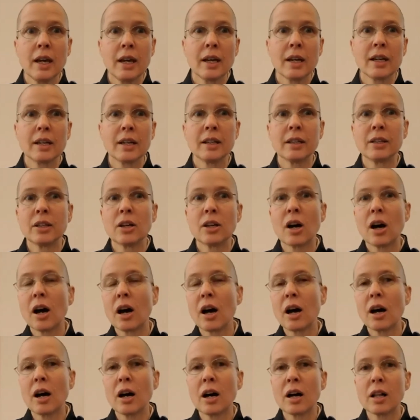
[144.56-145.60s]
and
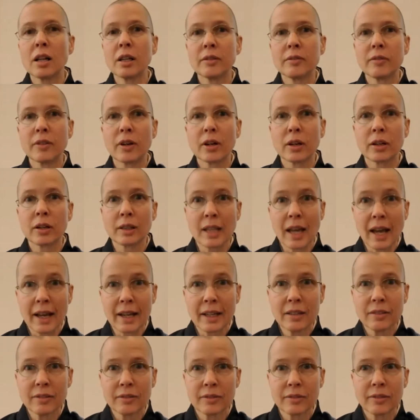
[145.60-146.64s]
all of our
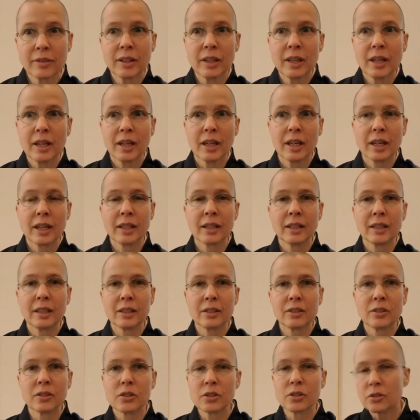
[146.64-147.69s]
life and
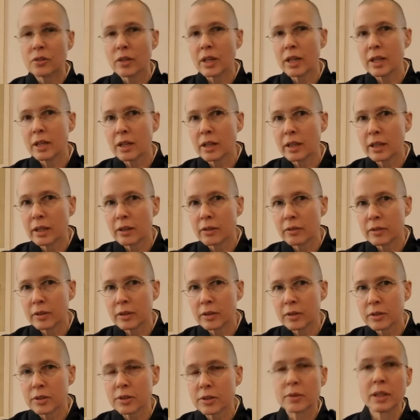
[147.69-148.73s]
get straight on over
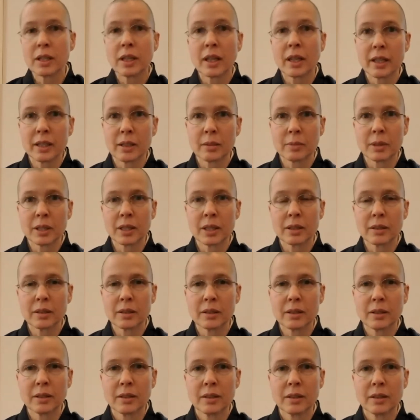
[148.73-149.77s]
to enlightenment,
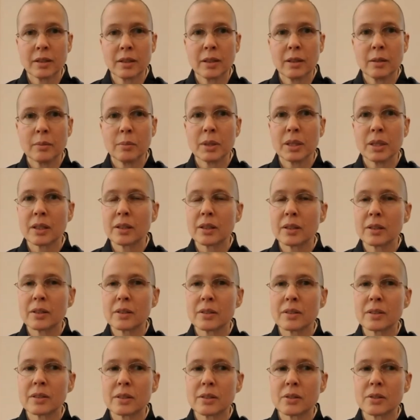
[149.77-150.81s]

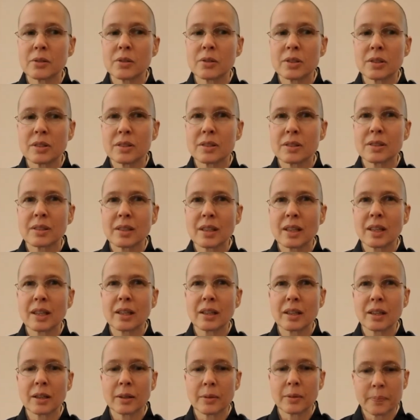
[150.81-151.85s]
because there's this like
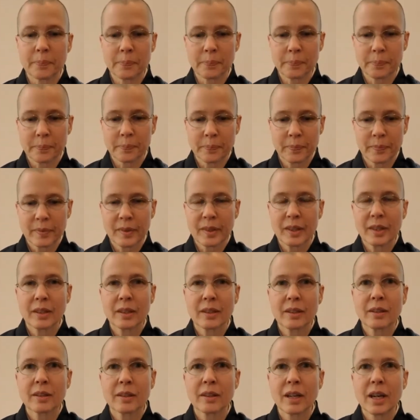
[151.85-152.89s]

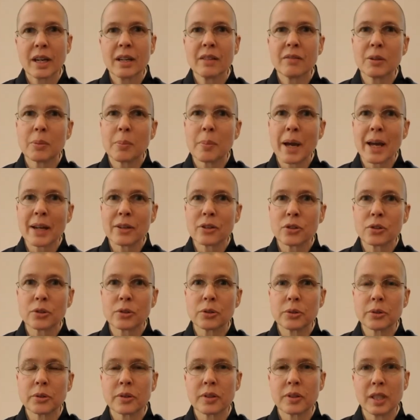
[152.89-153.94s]
a kind of a
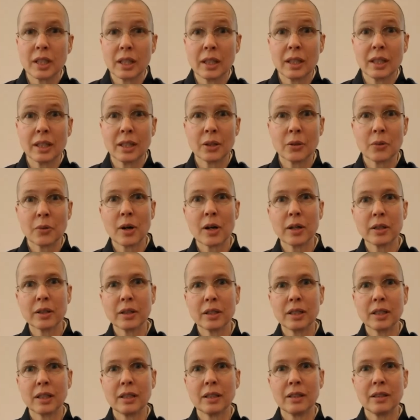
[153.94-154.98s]
magical thinking
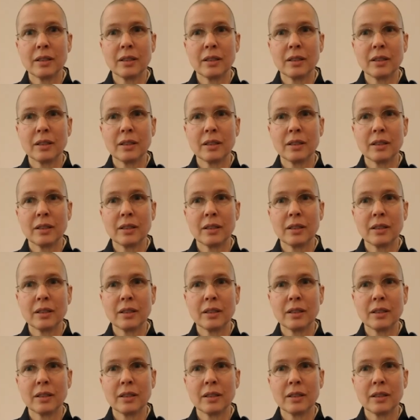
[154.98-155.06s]
quality.